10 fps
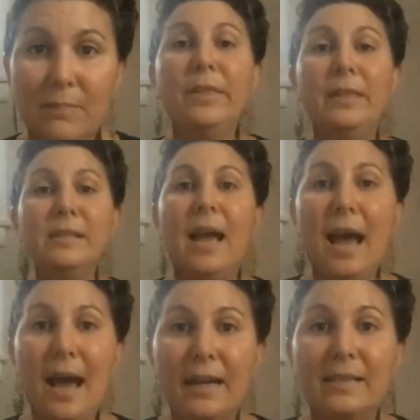This
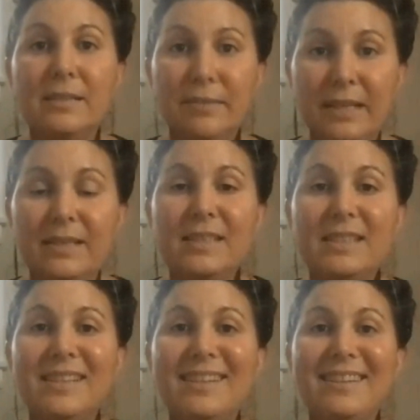
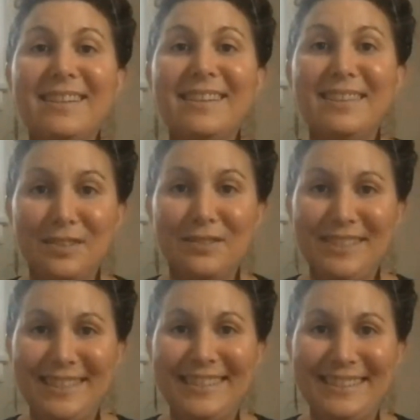activates the nervous
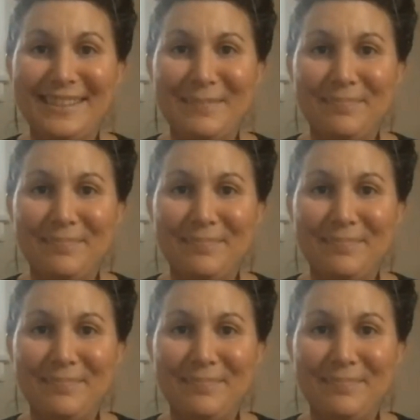system.